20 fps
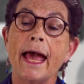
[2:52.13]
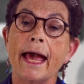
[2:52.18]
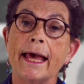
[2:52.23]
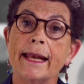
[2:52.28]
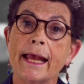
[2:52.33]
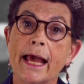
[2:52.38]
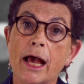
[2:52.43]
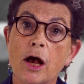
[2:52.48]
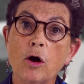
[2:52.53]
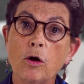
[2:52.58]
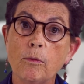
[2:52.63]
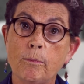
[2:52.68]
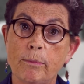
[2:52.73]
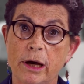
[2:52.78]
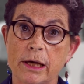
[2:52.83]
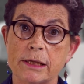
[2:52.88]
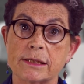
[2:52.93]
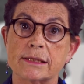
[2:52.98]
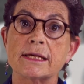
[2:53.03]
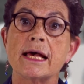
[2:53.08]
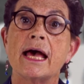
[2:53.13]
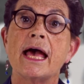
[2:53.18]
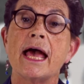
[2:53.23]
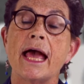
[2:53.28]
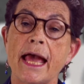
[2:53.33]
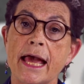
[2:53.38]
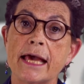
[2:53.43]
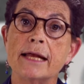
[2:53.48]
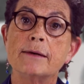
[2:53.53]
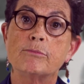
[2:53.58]
and help us
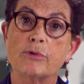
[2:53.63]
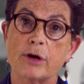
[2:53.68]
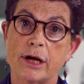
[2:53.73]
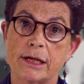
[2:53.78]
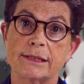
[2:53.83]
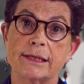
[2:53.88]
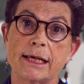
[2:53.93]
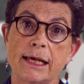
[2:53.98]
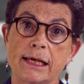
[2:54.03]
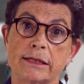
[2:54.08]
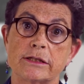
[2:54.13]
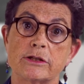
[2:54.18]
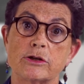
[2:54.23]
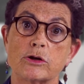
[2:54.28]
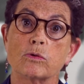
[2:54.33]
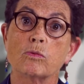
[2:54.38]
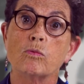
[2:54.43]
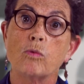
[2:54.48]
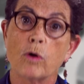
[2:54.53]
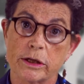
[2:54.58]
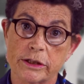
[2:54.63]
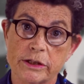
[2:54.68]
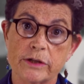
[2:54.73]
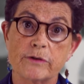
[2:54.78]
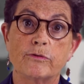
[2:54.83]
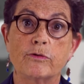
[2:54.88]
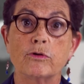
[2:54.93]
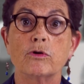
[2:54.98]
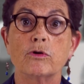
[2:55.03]
end breast cancer once and